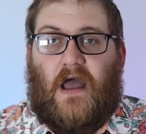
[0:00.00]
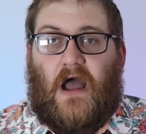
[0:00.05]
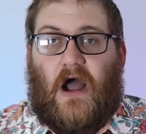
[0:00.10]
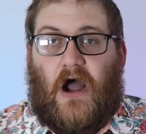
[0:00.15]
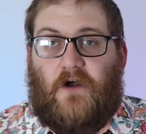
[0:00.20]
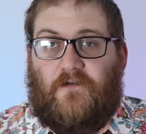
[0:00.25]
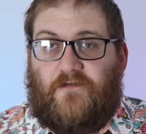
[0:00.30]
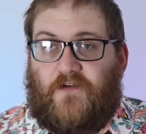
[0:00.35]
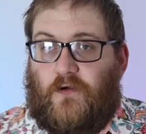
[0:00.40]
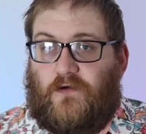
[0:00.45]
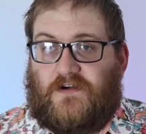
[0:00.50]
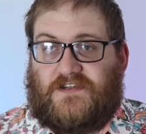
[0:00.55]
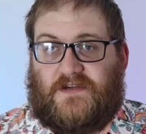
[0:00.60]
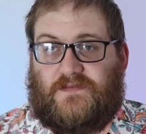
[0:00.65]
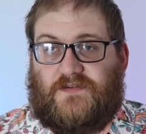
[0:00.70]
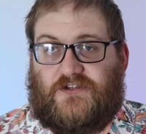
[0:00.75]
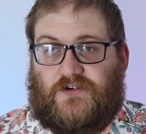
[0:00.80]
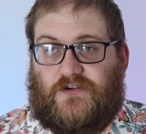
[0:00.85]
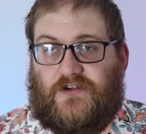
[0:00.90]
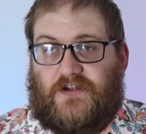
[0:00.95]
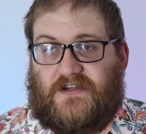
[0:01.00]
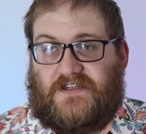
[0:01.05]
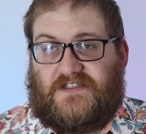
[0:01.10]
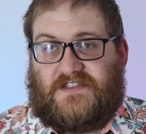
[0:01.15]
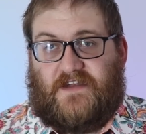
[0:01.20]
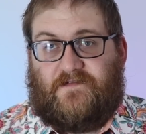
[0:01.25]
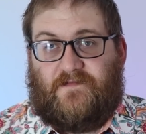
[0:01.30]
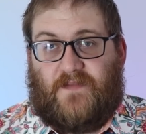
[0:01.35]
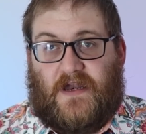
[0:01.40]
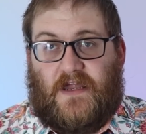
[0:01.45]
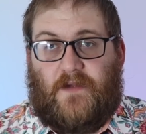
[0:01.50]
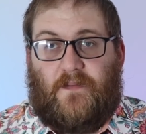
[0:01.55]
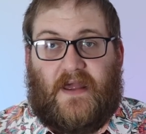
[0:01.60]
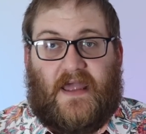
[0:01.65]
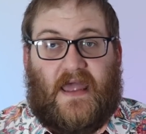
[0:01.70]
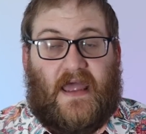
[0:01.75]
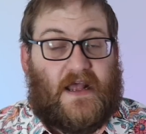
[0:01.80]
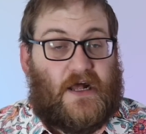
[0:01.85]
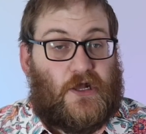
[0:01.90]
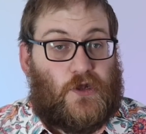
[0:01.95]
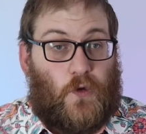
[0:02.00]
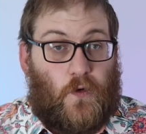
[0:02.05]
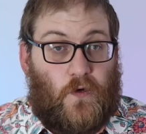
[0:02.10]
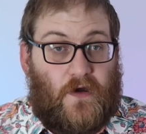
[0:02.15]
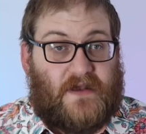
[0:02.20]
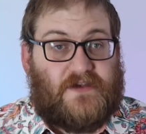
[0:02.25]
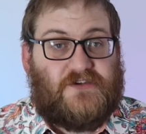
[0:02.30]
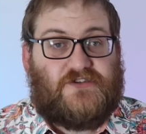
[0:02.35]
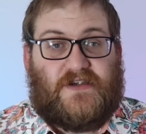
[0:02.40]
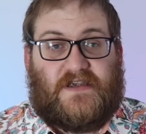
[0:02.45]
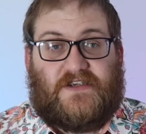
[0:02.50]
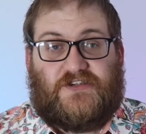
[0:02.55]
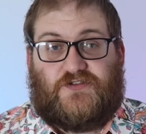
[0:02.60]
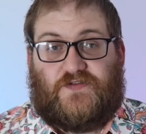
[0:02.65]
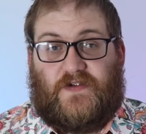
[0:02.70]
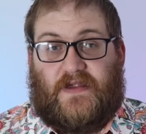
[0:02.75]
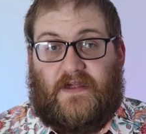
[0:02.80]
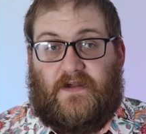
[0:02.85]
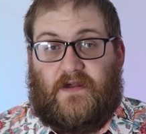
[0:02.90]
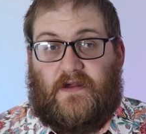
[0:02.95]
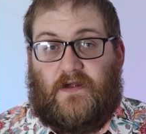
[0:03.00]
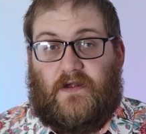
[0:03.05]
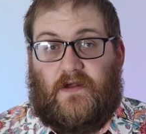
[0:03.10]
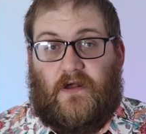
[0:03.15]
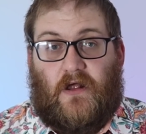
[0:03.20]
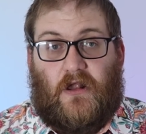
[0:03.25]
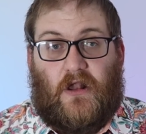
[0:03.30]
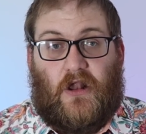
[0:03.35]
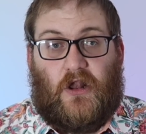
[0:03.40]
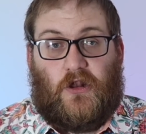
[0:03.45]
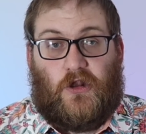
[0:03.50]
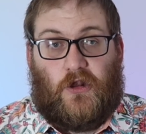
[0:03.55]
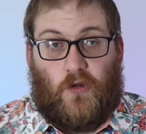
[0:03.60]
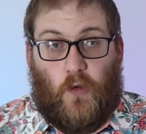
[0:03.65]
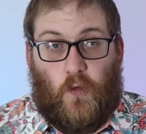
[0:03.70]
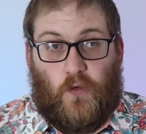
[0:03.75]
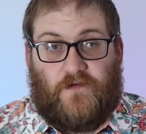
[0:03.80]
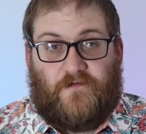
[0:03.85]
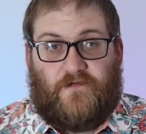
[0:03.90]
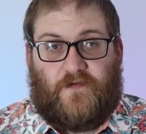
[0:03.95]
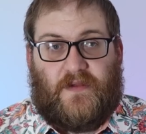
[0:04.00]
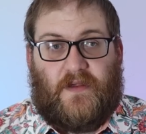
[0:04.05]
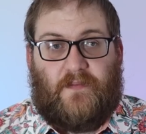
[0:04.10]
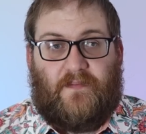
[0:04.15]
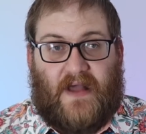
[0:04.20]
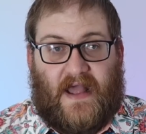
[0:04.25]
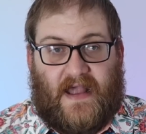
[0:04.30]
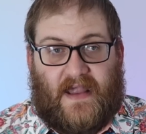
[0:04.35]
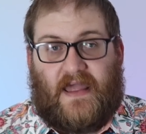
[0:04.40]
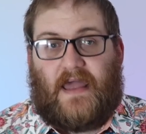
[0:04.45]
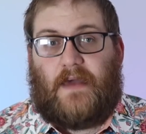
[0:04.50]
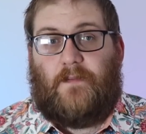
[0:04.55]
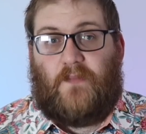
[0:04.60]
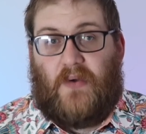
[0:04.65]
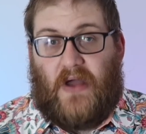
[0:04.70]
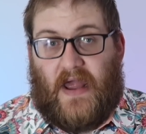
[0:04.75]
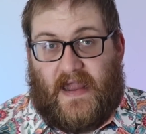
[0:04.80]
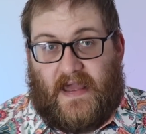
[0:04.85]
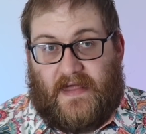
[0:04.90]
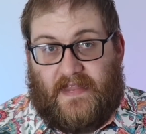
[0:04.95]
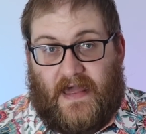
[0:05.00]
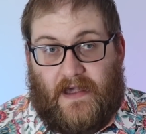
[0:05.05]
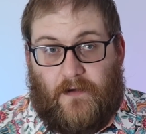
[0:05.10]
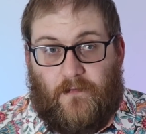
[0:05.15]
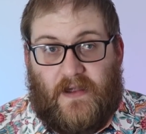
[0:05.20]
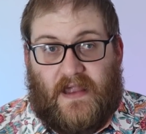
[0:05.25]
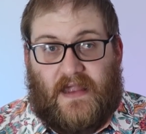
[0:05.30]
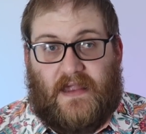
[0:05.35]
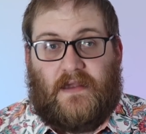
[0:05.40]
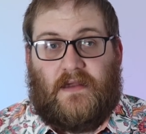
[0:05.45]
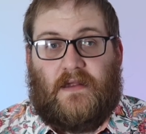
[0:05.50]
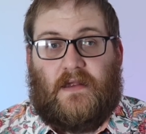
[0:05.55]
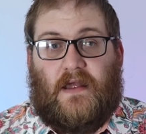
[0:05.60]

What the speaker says: Of course, I'm sure you could save money by getting a lower interest rate, a loan from your bank, and buying it that way.